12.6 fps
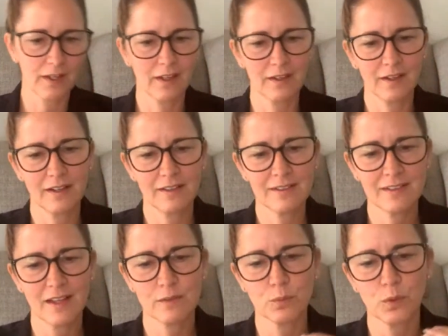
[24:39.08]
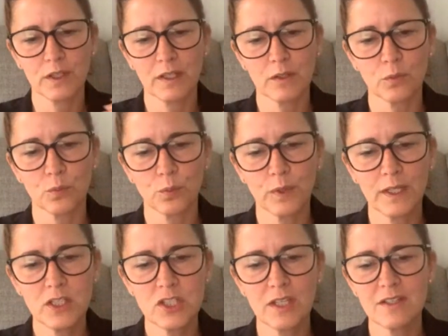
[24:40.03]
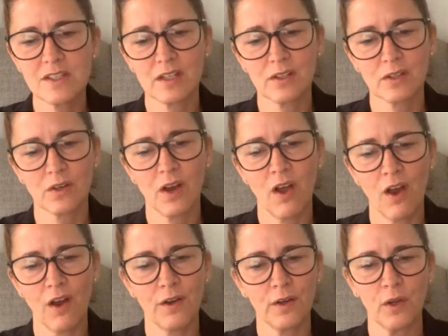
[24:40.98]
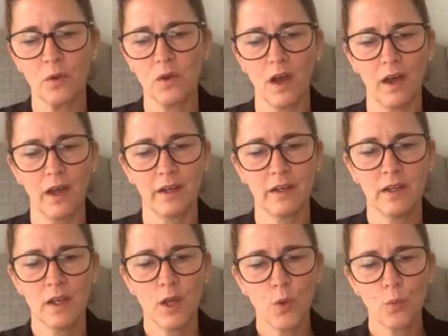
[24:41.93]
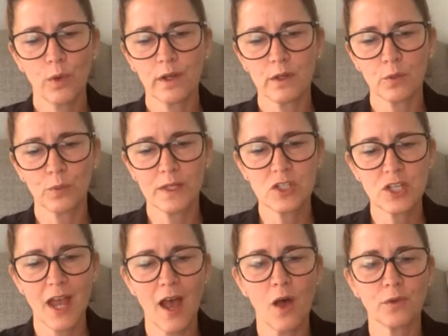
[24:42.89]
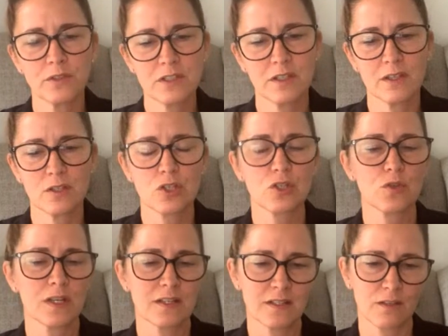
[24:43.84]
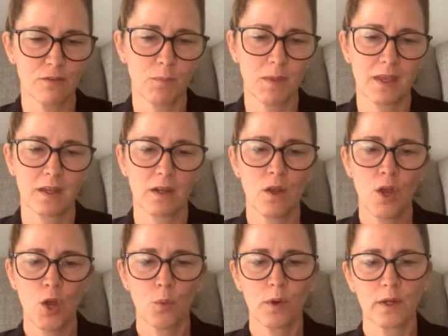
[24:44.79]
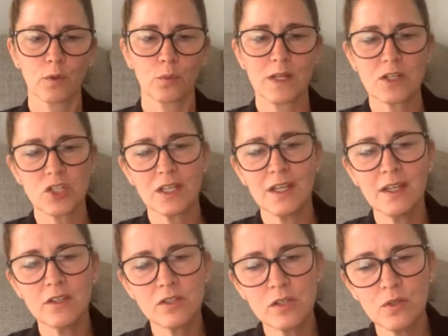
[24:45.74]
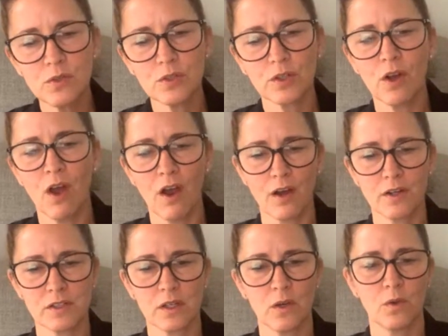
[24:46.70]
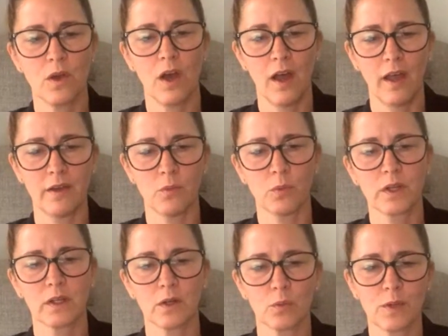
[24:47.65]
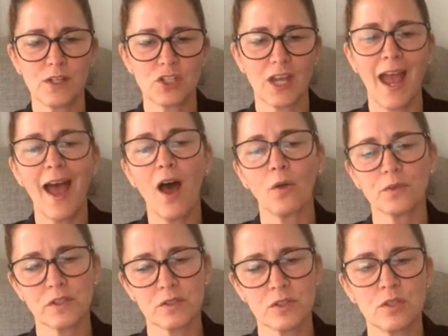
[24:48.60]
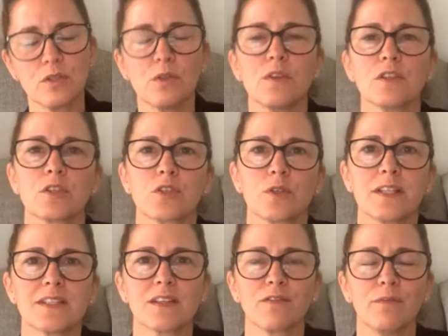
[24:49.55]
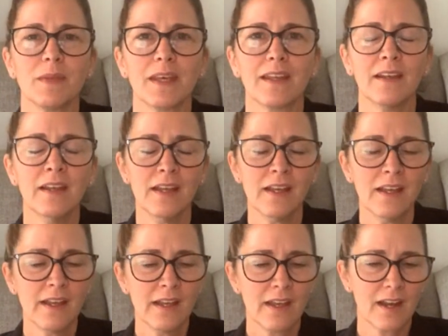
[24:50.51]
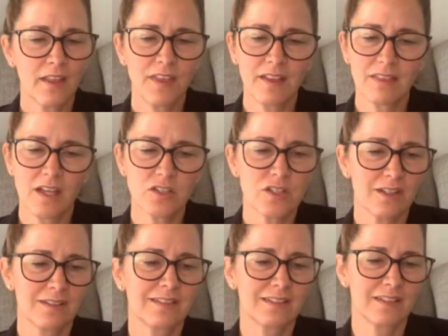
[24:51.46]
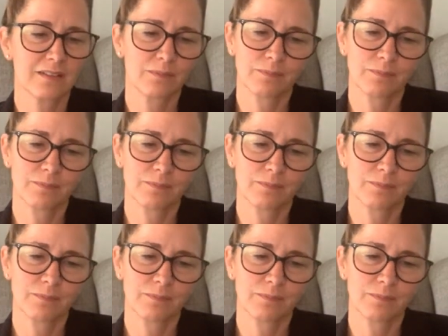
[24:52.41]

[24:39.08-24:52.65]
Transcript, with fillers: again, and it says, "We're going to reach into your heart, oh God. We're going to reach out to the streets of men. We're going to reach into your heart, oh God. We're going to reach out to the streets of men." And I think that just